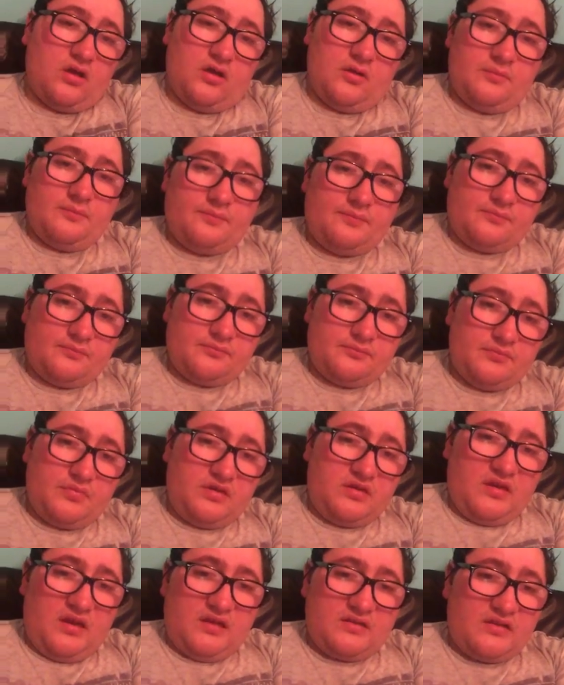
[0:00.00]
Um,
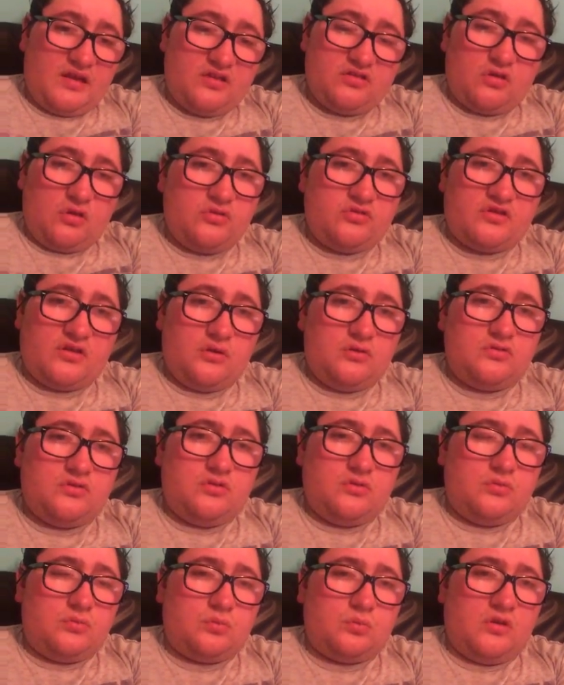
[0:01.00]
but yeah, they don't tell
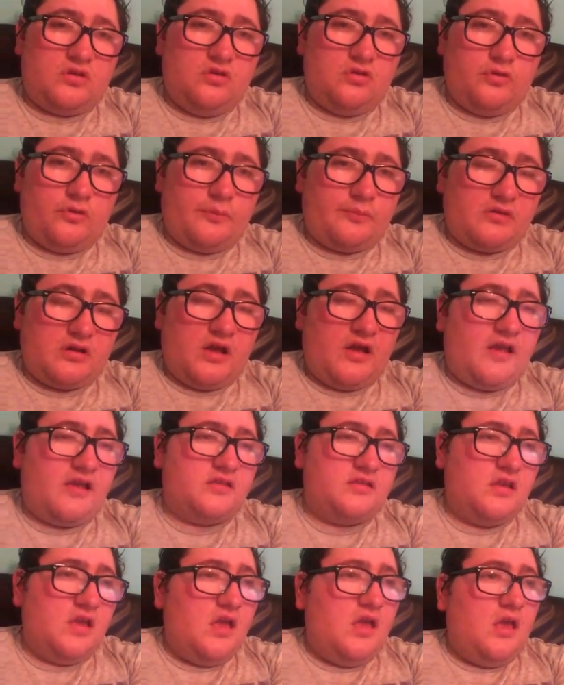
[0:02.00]
you when you're
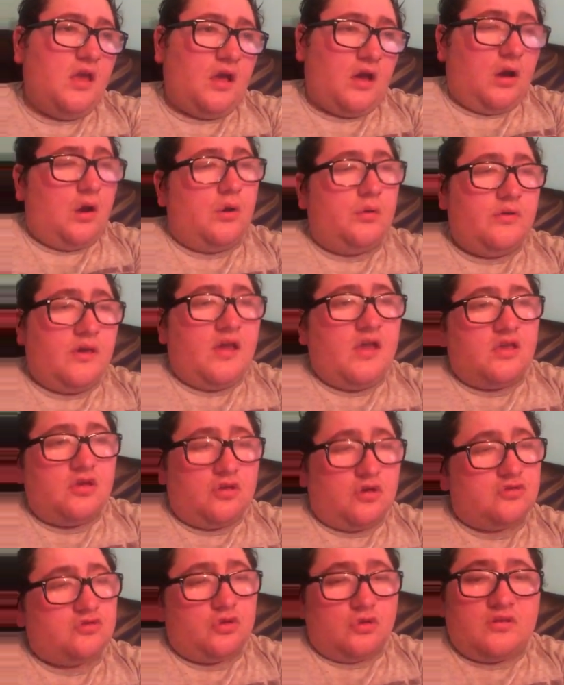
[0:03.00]
applying. Oh yeah,
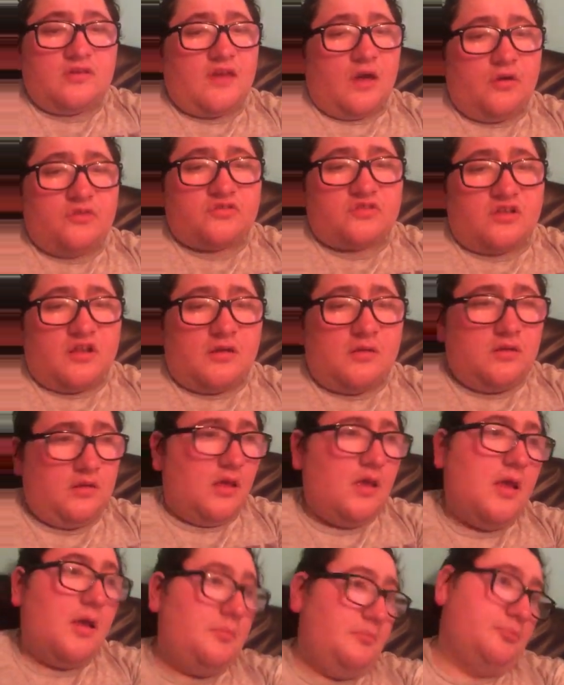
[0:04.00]
you can do the counselling,
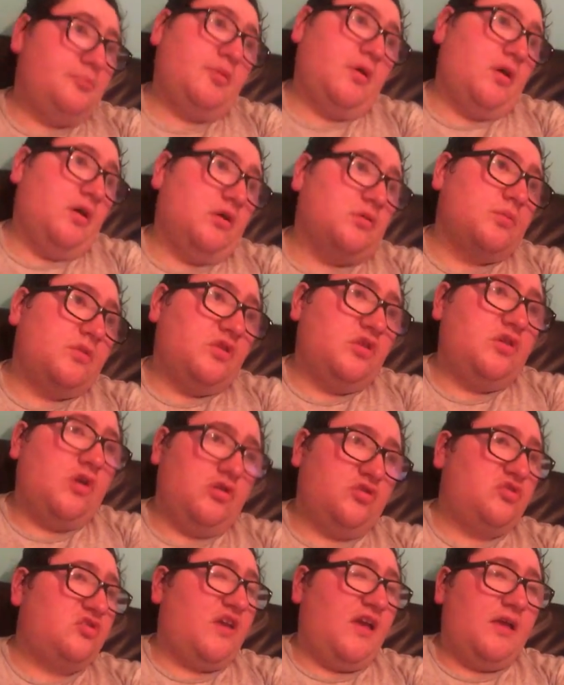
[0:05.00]
but when you
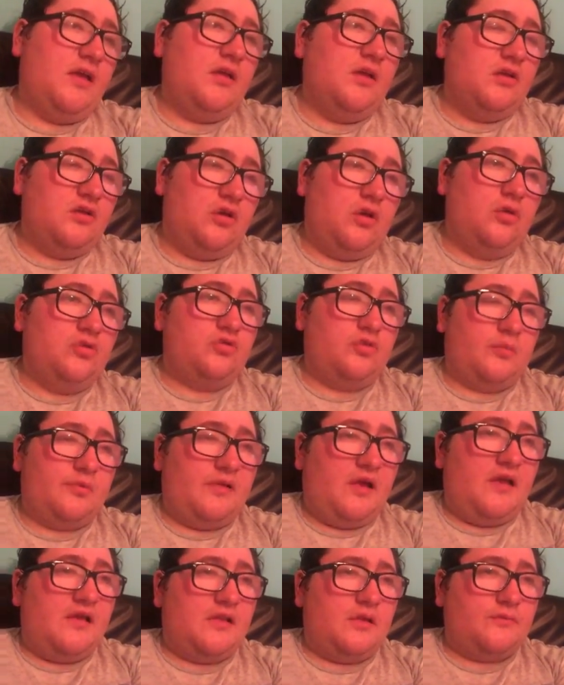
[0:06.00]
go to
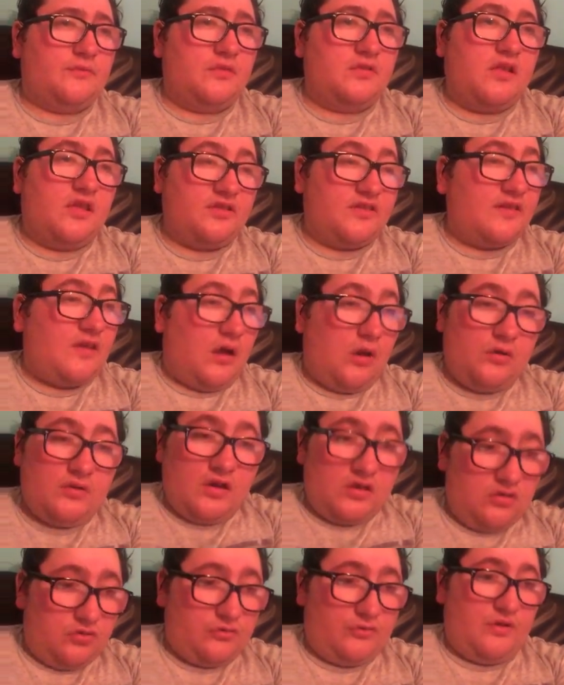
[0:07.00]
apply and everything, they say, oh
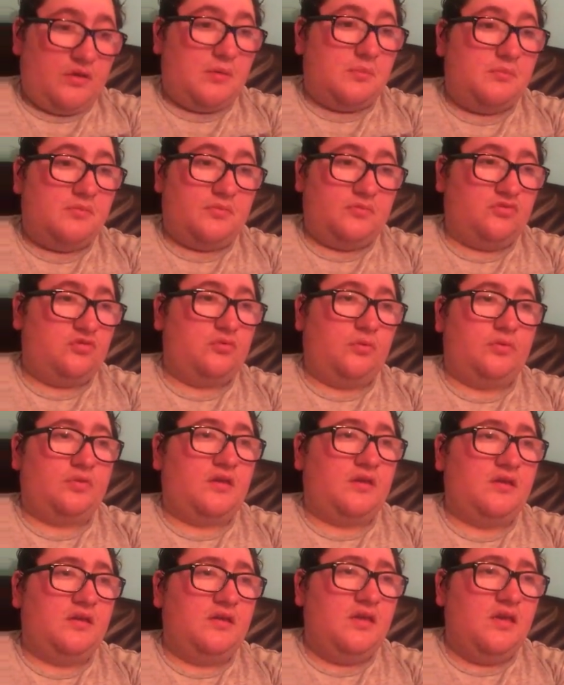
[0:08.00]
yeah, you're in, sort
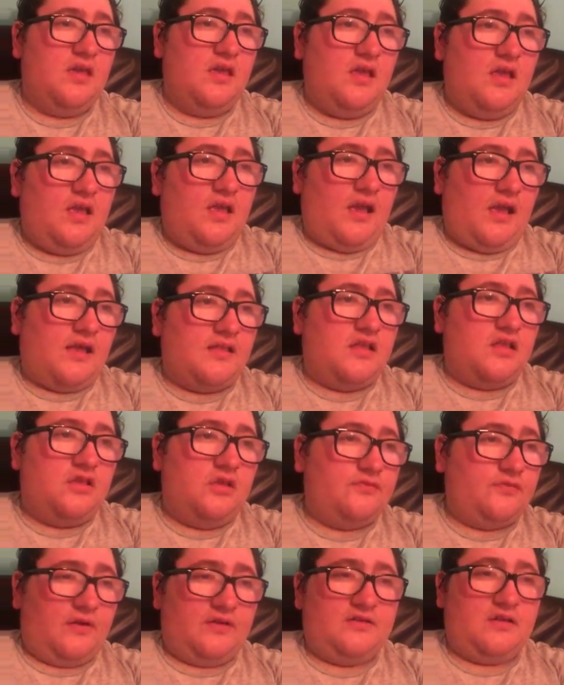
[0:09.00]
of thing, and
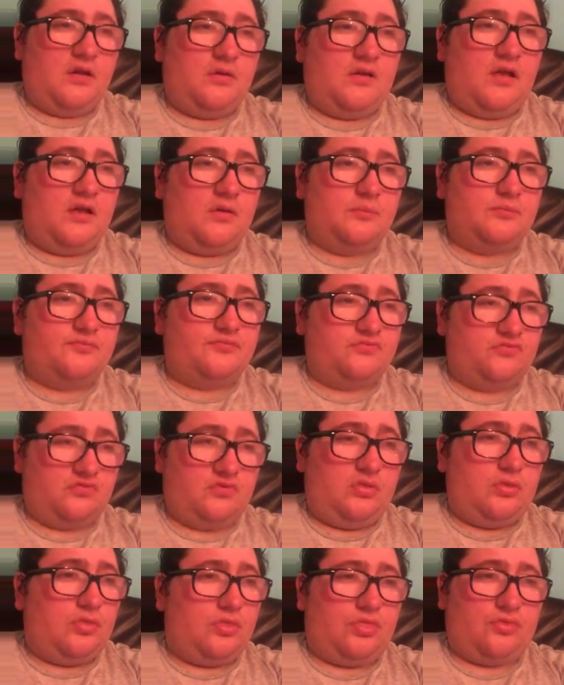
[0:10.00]
then you find out like
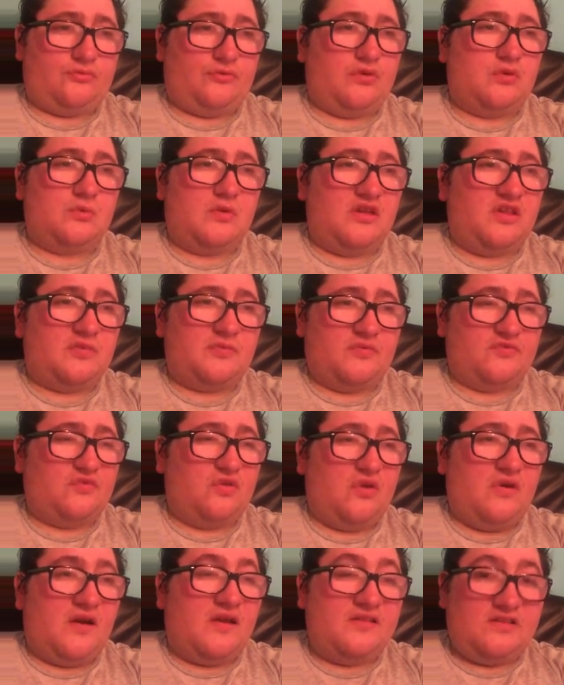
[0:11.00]
3 weeks
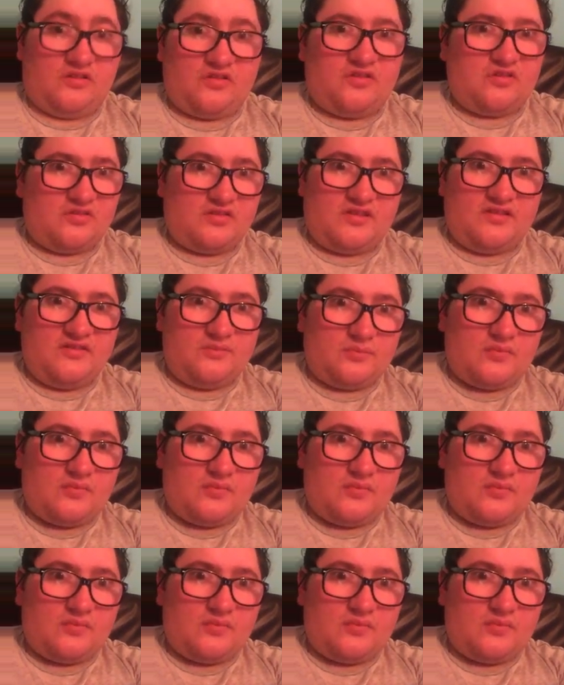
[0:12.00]
beforehand. This is